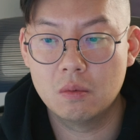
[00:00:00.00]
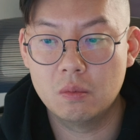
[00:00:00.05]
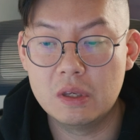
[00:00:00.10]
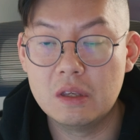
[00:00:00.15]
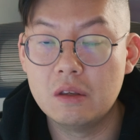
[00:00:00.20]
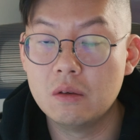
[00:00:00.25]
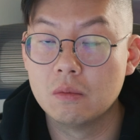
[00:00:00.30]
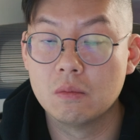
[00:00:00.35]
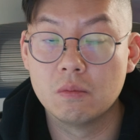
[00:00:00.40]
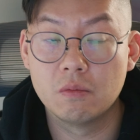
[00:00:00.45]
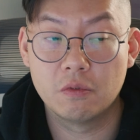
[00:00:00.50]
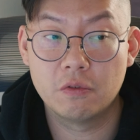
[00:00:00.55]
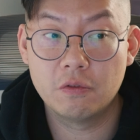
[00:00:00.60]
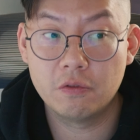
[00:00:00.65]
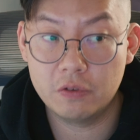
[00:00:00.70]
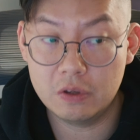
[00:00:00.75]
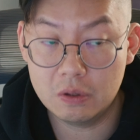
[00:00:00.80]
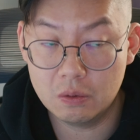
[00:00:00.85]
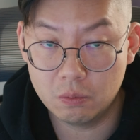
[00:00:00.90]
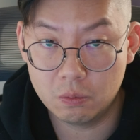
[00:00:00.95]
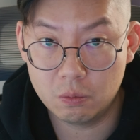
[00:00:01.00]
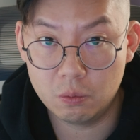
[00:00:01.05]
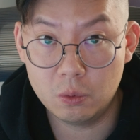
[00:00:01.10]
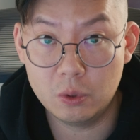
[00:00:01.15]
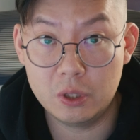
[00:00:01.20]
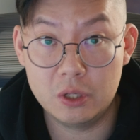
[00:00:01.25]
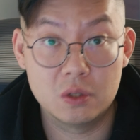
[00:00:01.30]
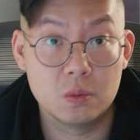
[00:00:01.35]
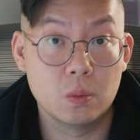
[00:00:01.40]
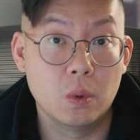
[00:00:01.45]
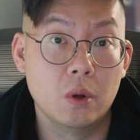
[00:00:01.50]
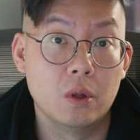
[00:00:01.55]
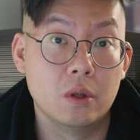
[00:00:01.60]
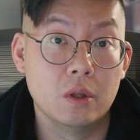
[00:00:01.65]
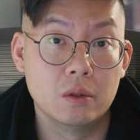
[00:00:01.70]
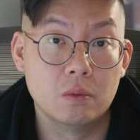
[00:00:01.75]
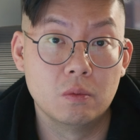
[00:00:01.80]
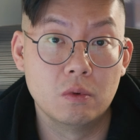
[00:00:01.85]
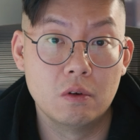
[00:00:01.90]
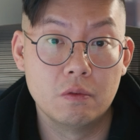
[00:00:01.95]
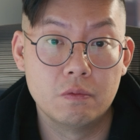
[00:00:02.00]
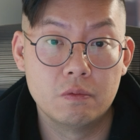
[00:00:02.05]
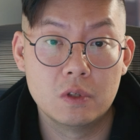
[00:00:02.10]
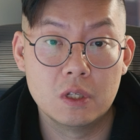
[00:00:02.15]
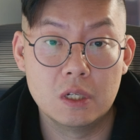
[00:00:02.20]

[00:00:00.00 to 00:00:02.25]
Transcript: we feel really spoiled with